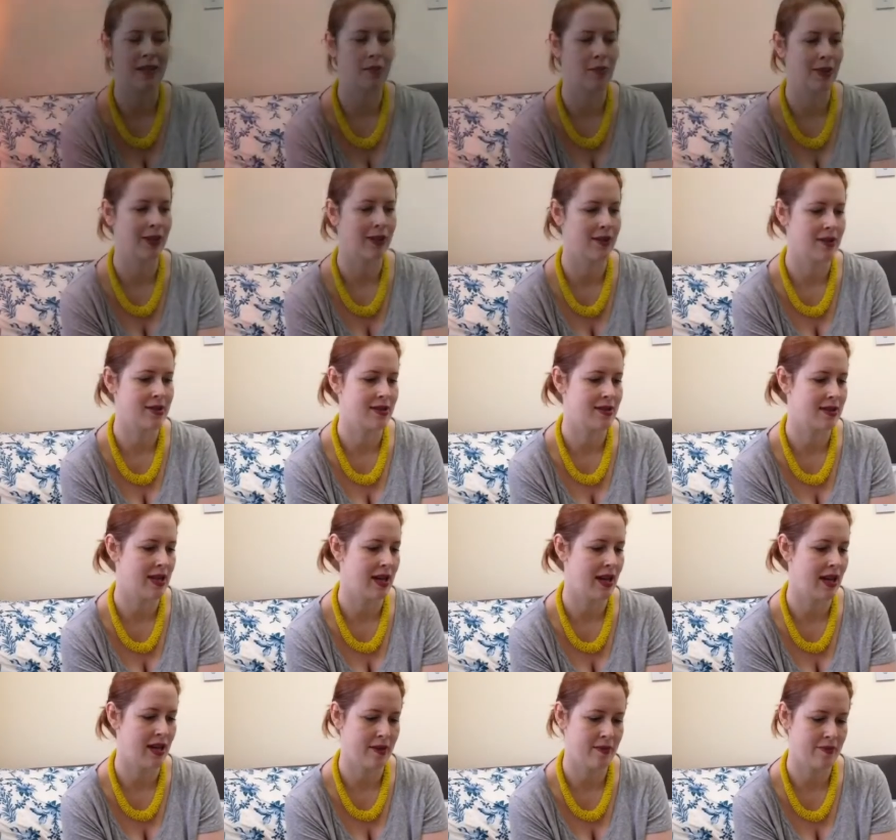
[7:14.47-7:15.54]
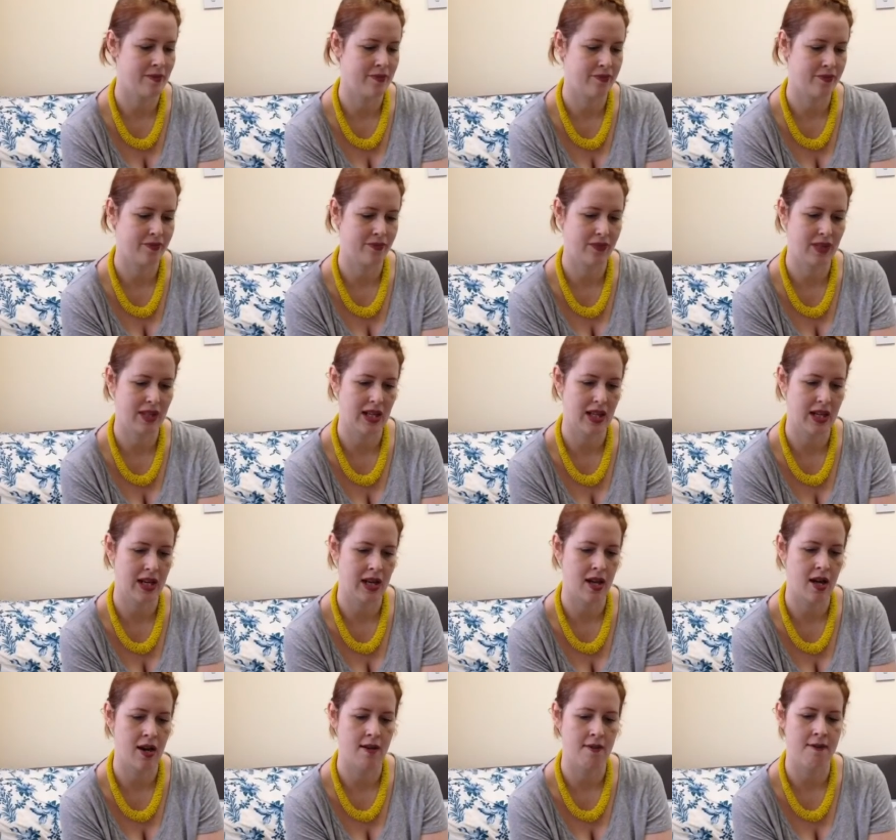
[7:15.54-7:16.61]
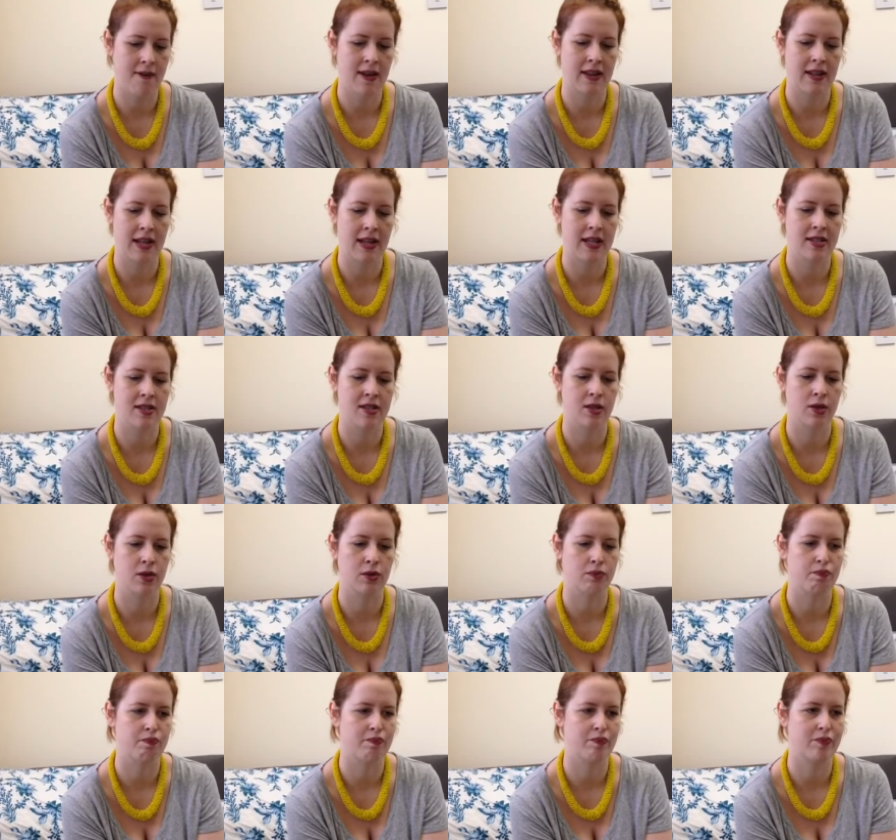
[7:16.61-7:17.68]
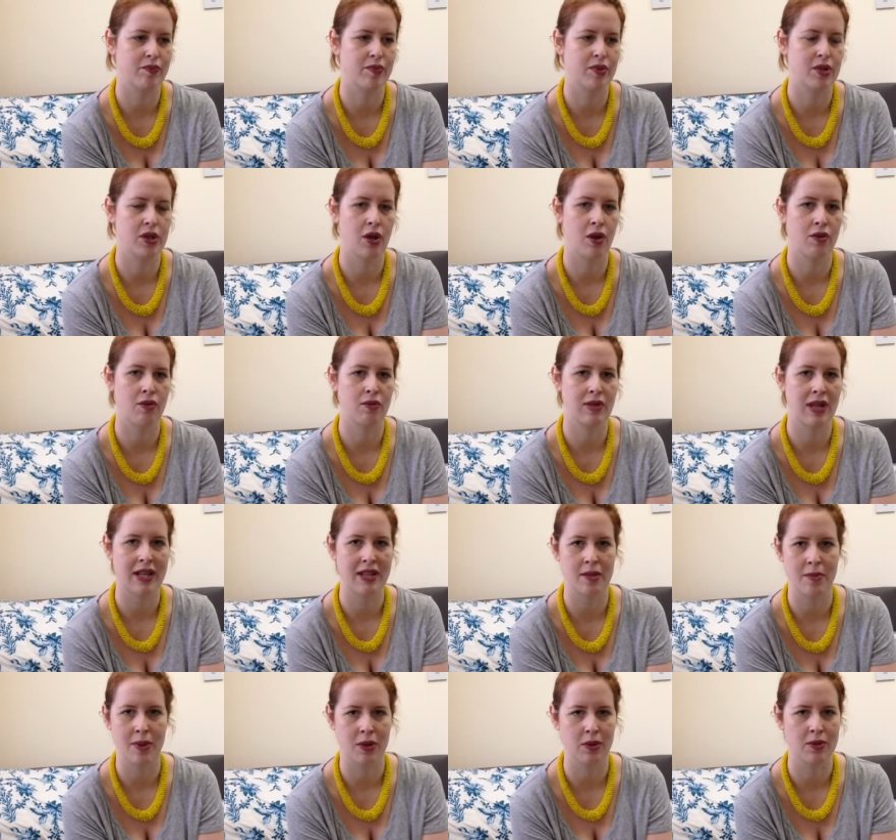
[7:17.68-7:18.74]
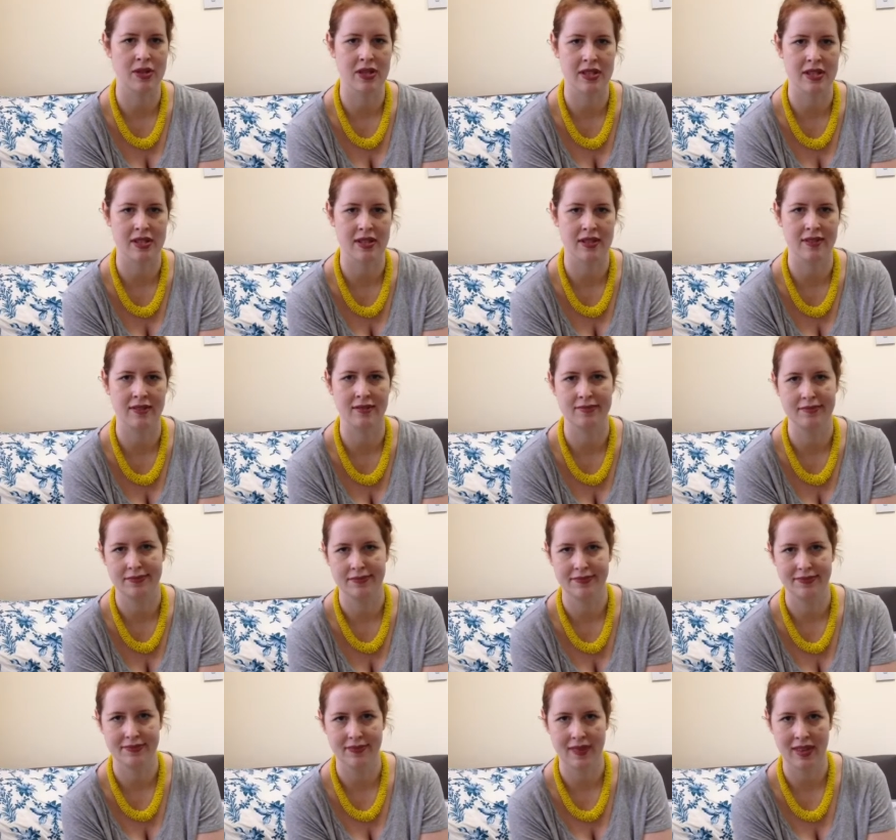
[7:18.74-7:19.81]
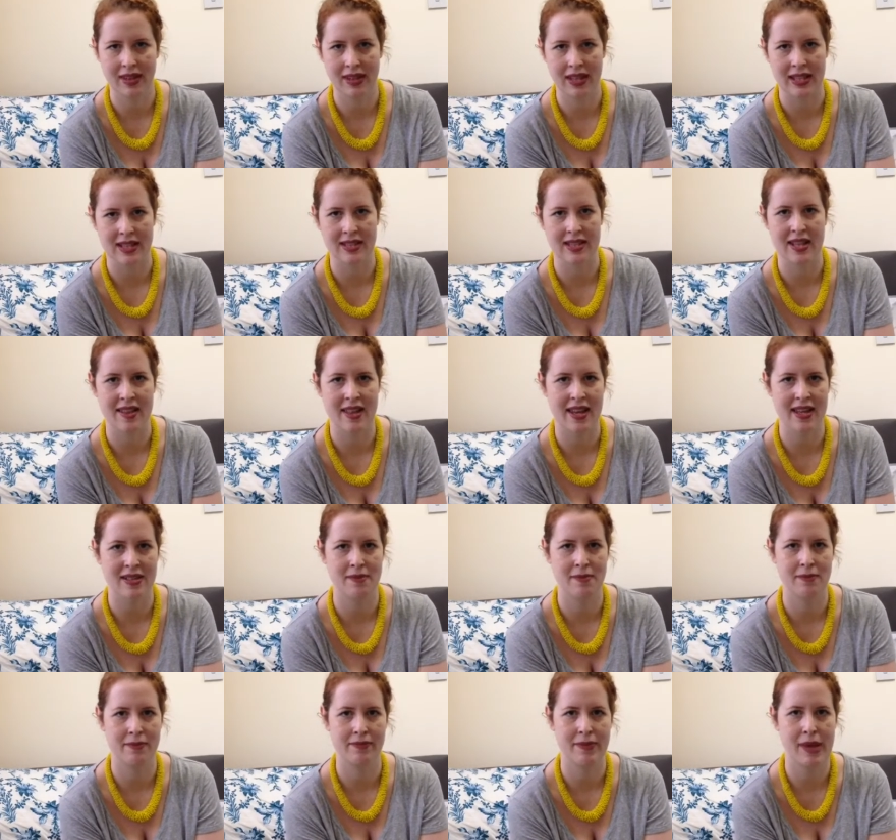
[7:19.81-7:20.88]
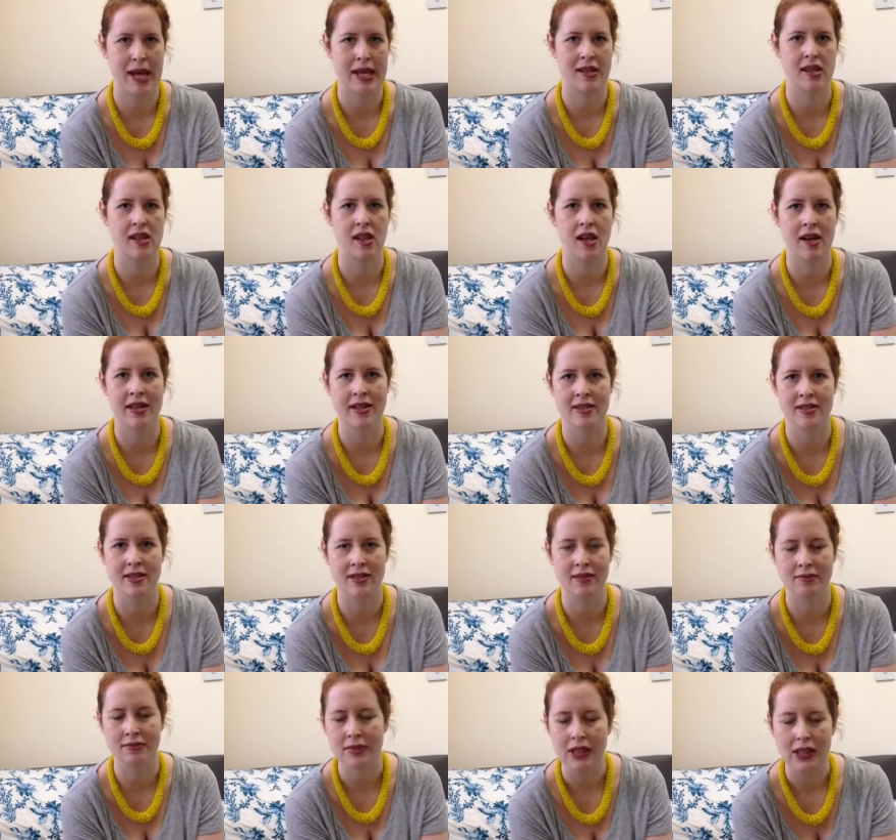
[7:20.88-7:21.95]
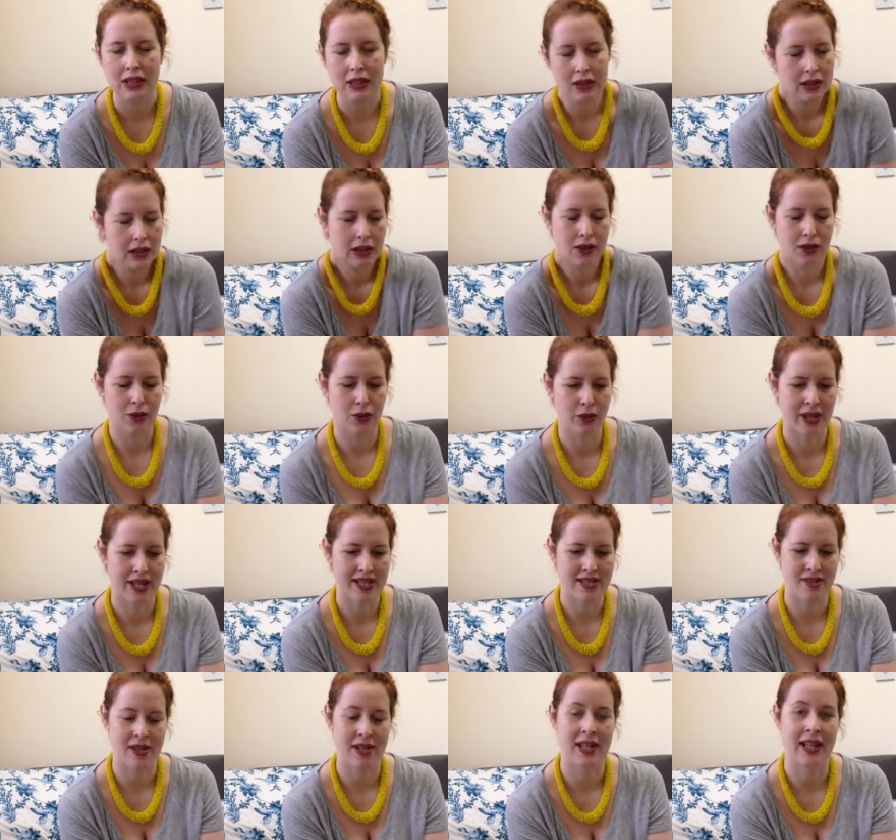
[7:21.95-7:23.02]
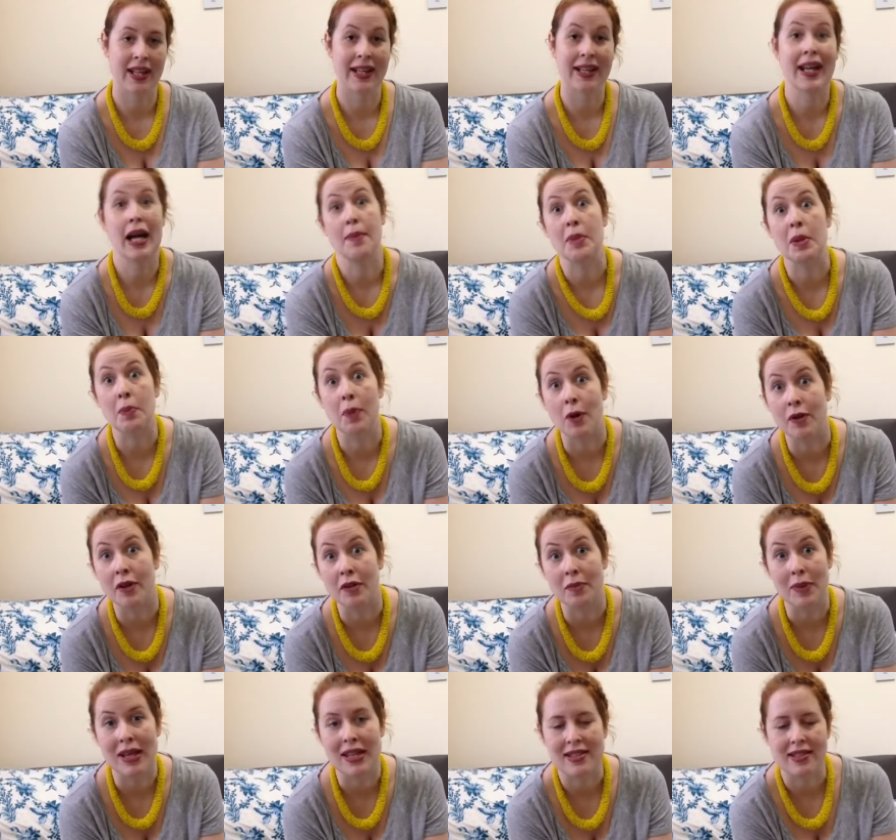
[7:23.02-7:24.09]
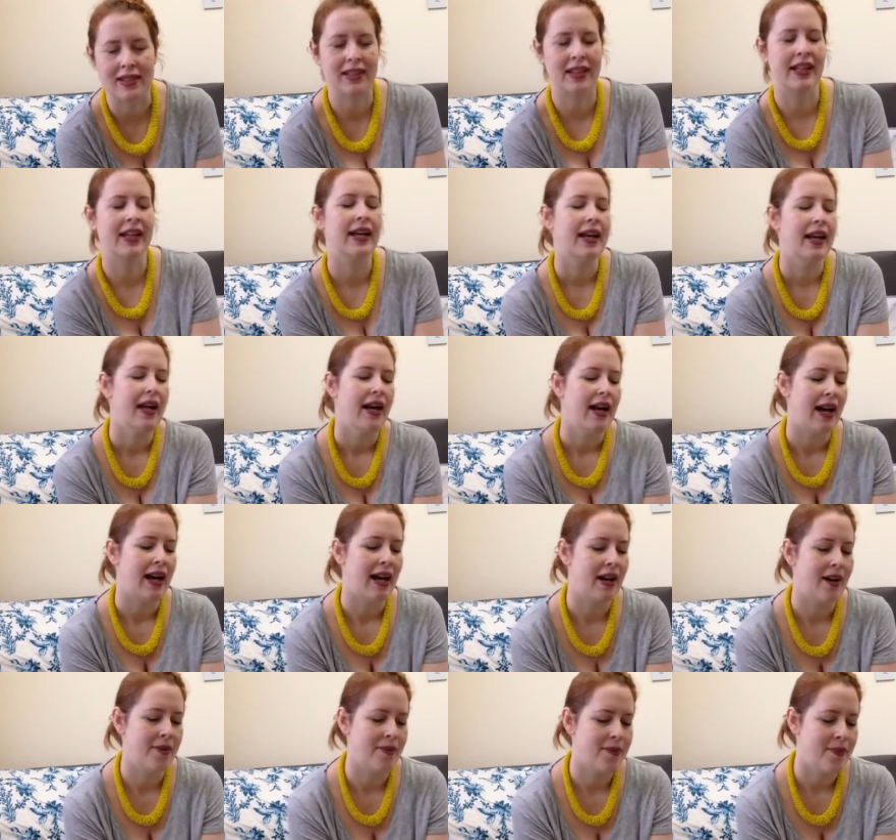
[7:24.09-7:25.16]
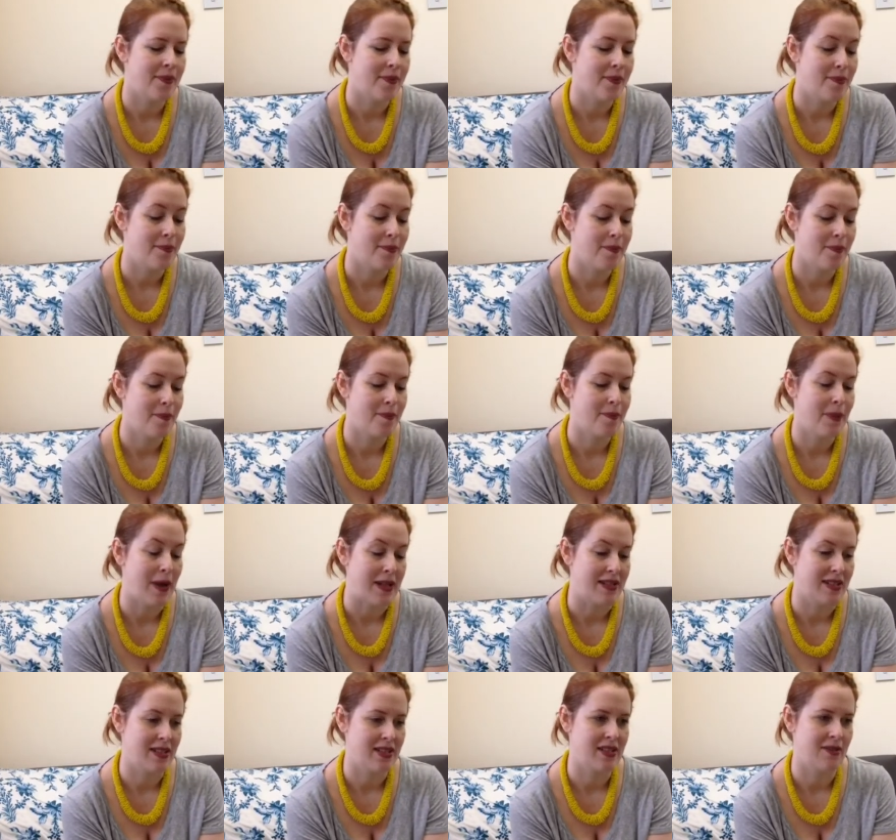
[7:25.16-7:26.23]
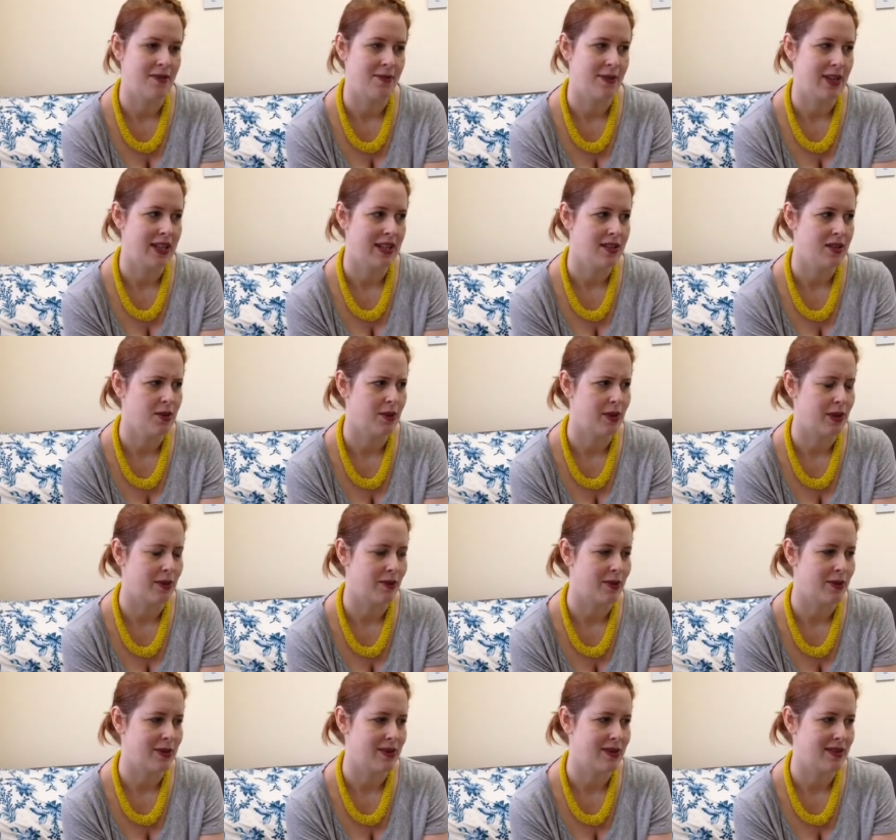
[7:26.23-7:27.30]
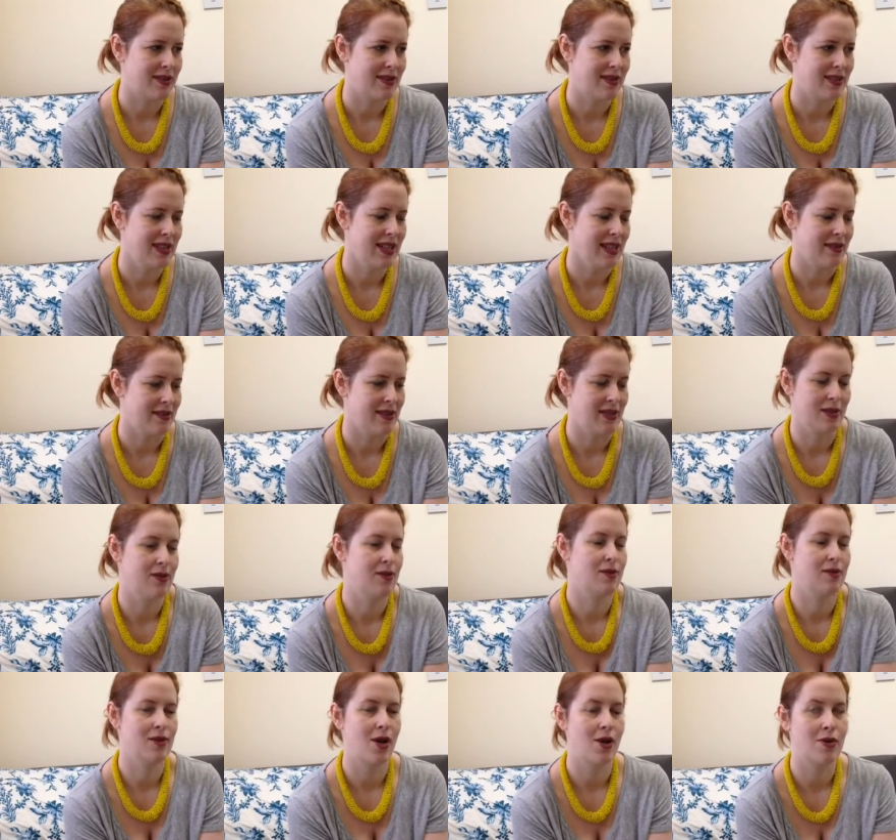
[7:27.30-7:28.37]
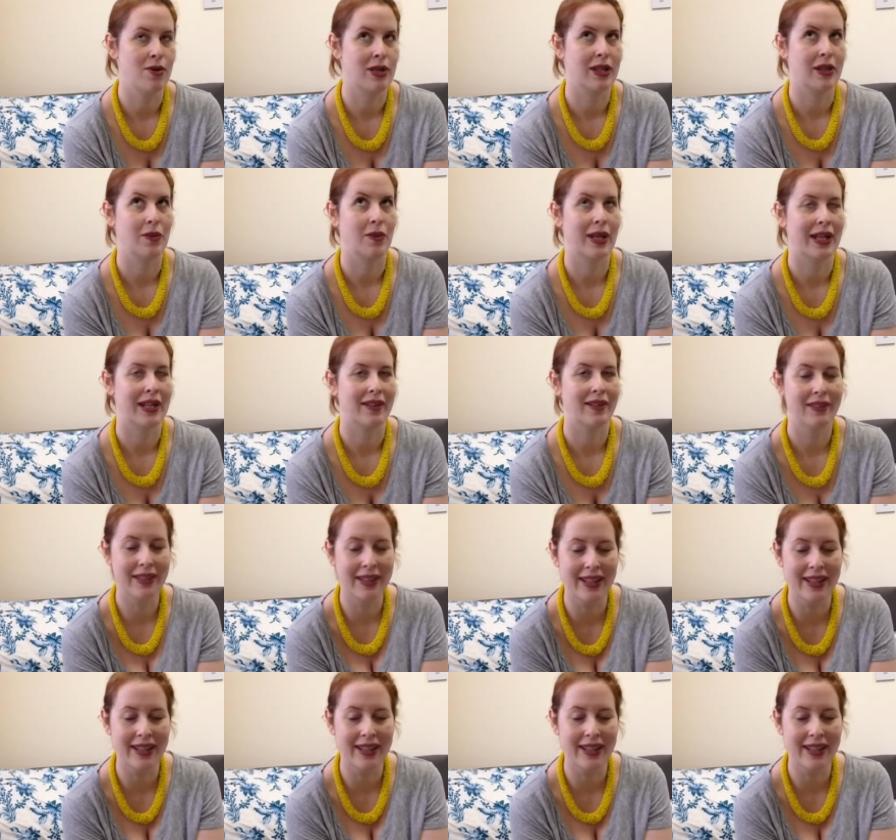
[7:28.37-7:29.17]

it because um, I felt like it still showed like the bulges and things like that and panty lines and all that sort of thing. I can't be bothered basically. Um, but just to fit into it was yeah just totally weird